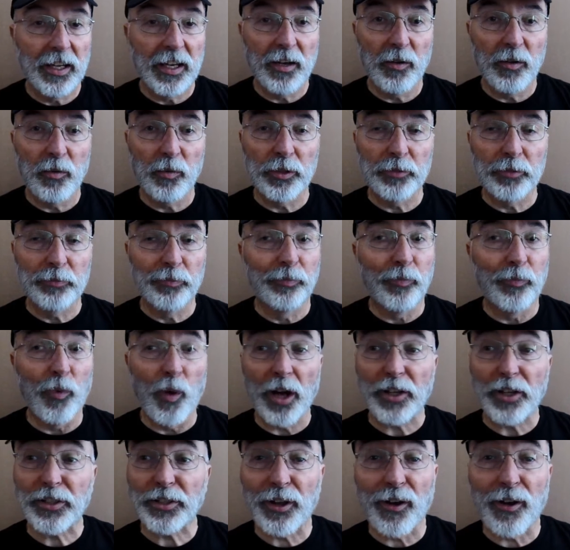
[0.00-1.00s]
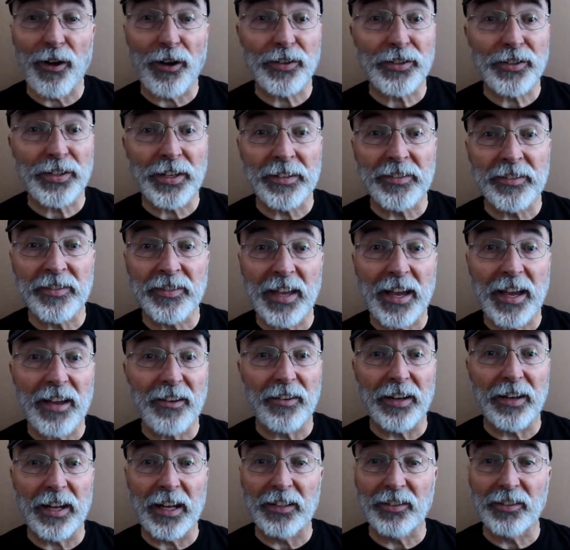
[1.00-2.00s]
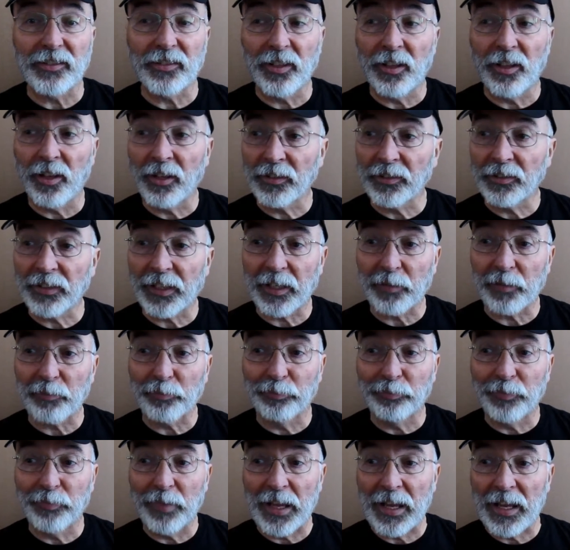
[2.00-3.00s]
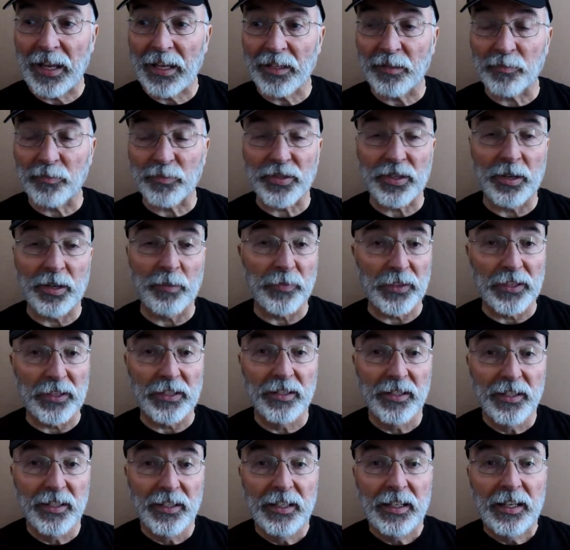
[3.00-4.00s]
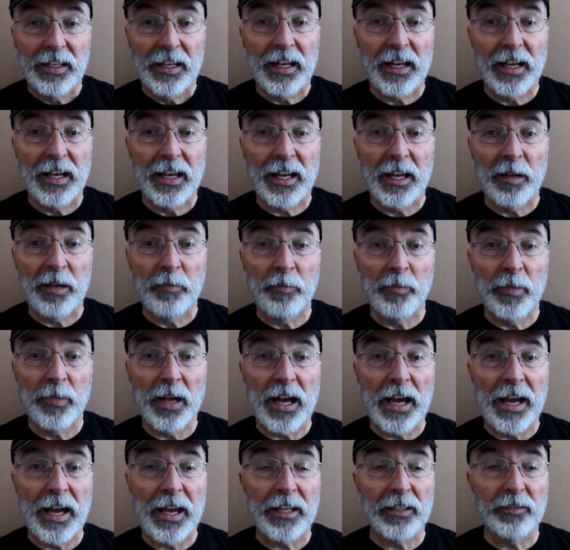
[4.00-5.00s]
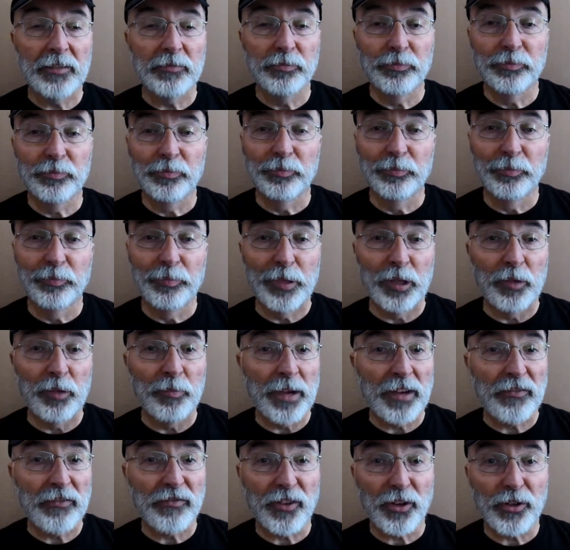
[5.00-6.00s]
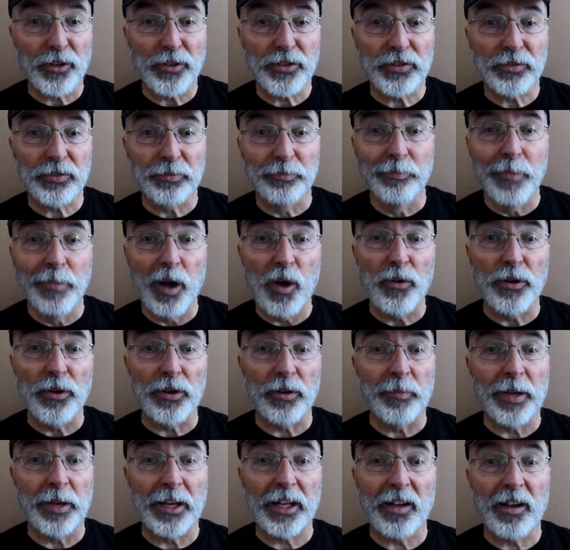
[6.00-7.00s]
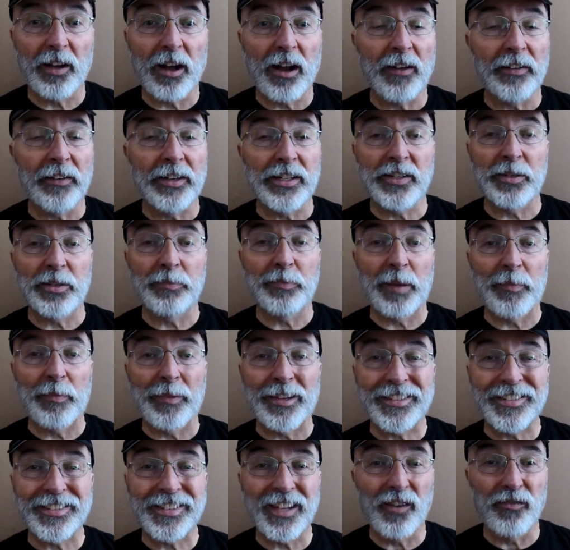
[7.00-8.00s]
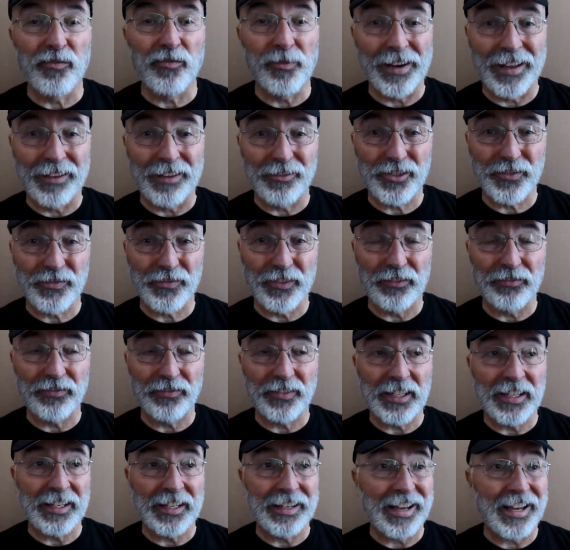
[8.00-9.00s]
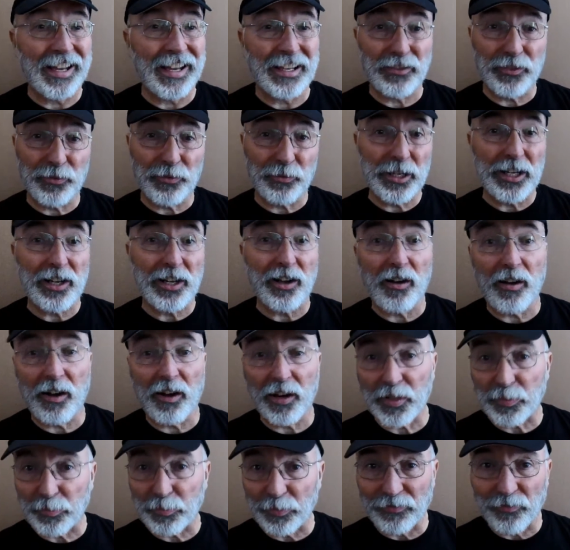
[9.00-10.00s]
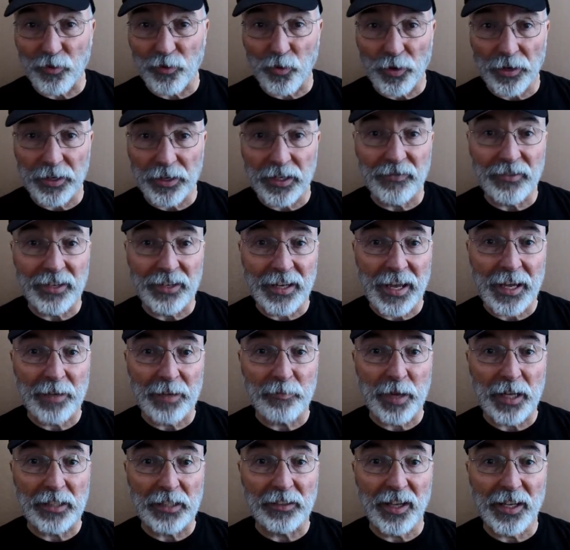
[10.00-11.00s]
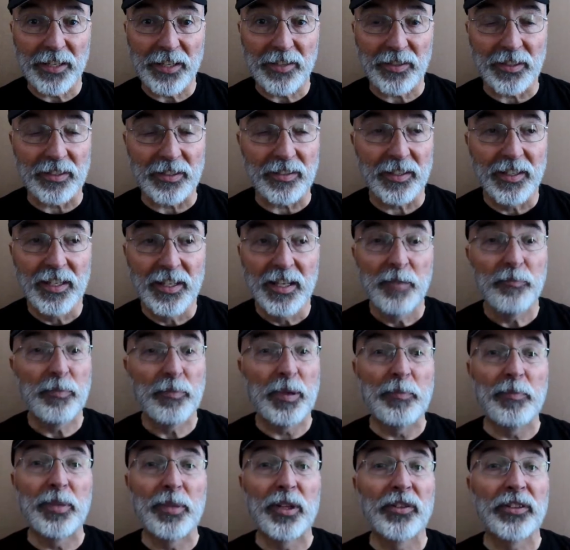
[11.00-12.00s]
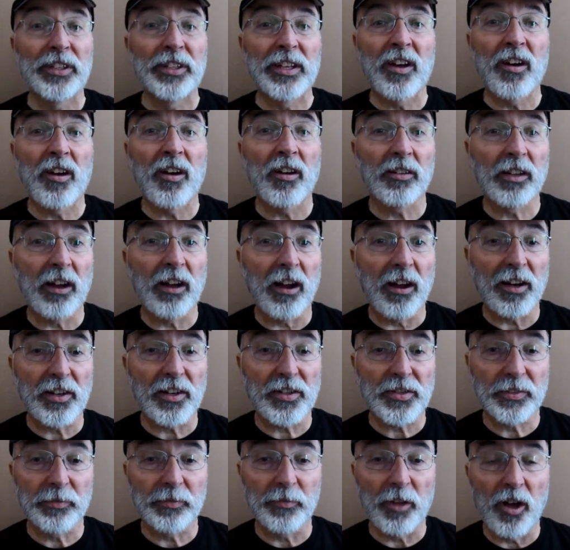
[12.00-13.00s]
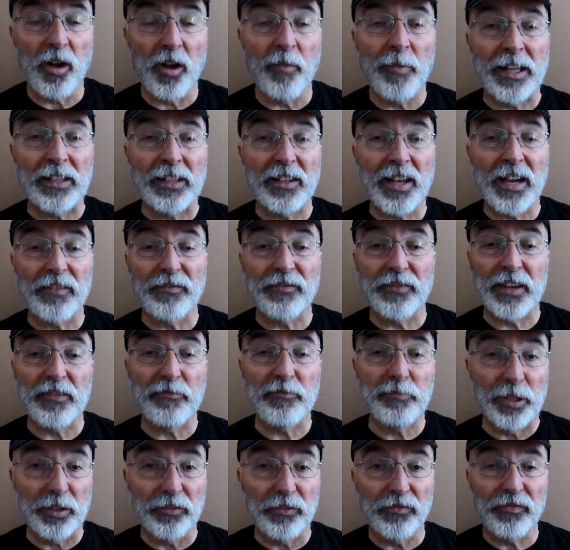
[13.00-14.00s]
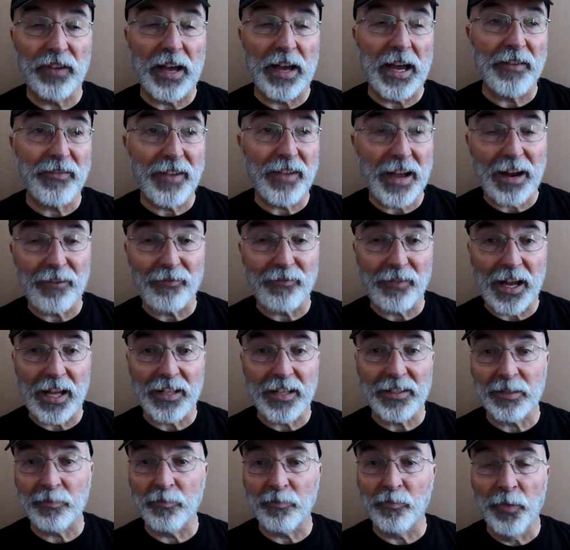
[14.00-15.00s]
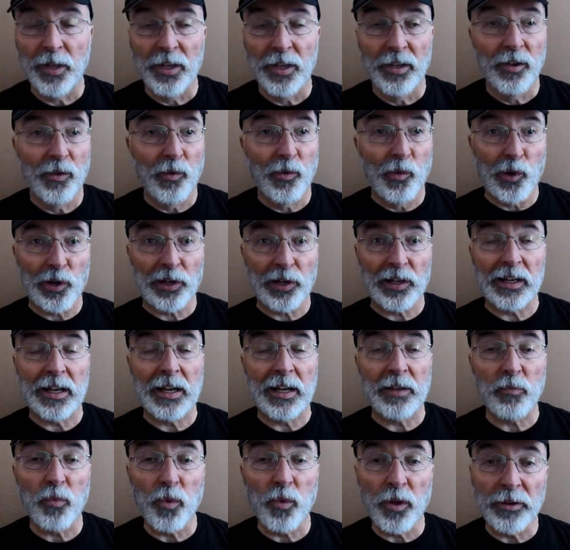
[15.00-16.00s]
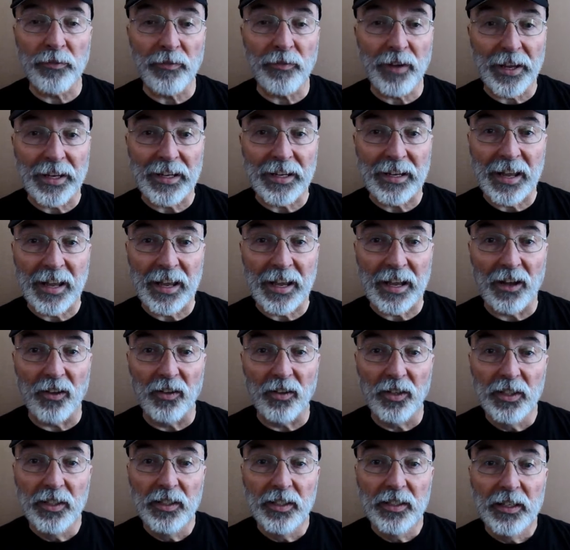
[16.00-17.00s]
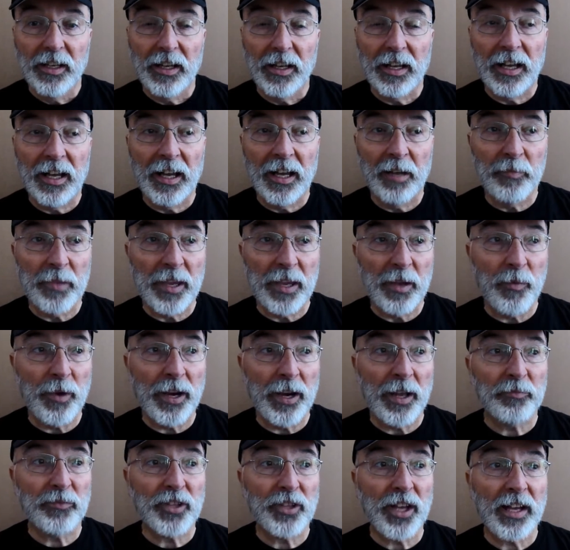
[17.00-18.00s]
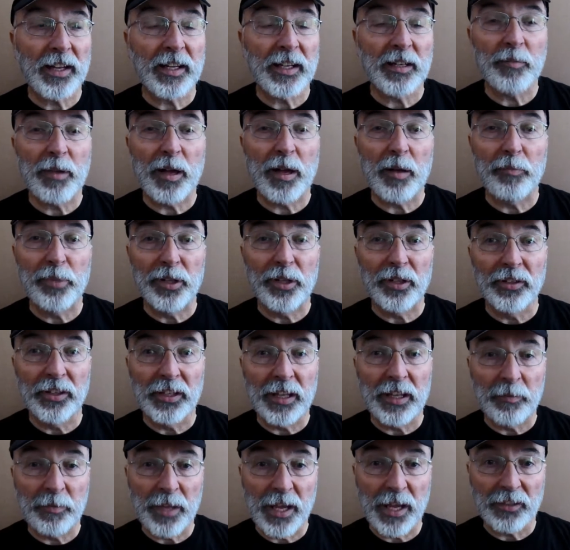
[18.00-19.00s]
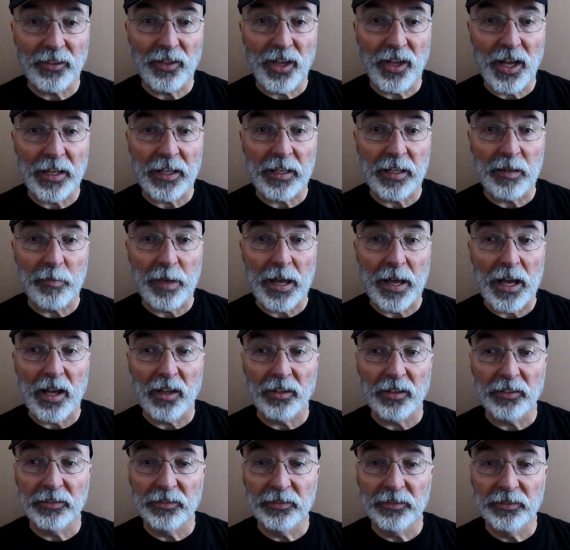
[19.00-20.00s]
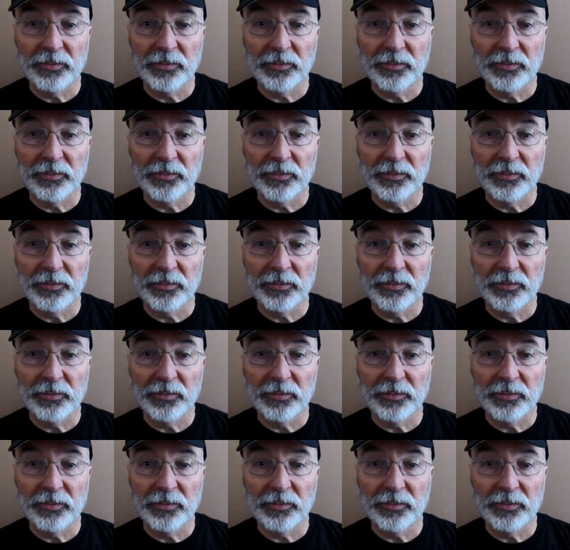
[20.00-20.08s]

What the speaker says: would wash cars on Saturday as long as I could hand him something. I built my first motor, my car engine, by myself when I was 15. I had 3 cars before I even had my license. Been building all cars all my life. I've built 5 hot rods. I'm working on one right now. And when I'm talking about building, I'm talking about